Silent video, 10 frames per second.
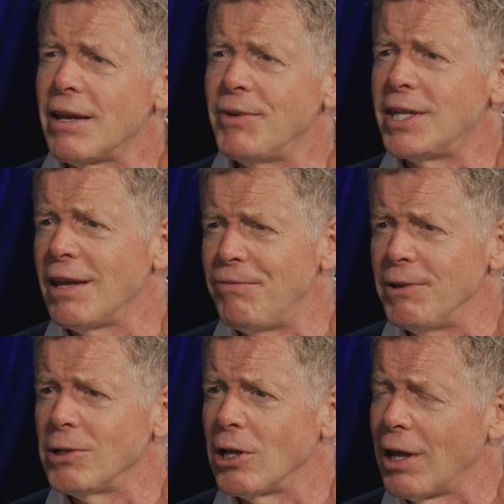everything
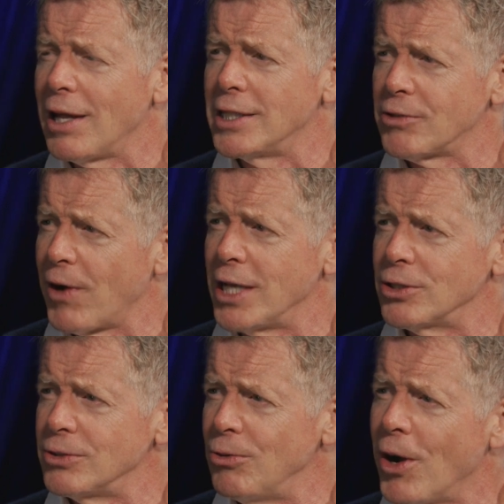feel a lot less
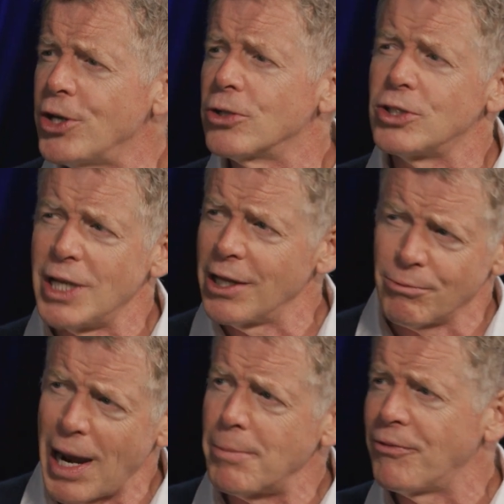fragile. You understand the
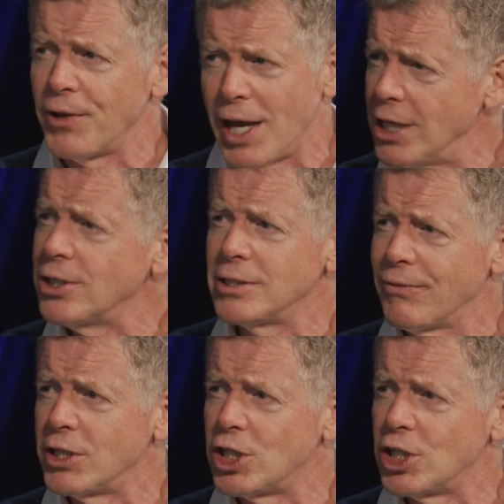ramifications of a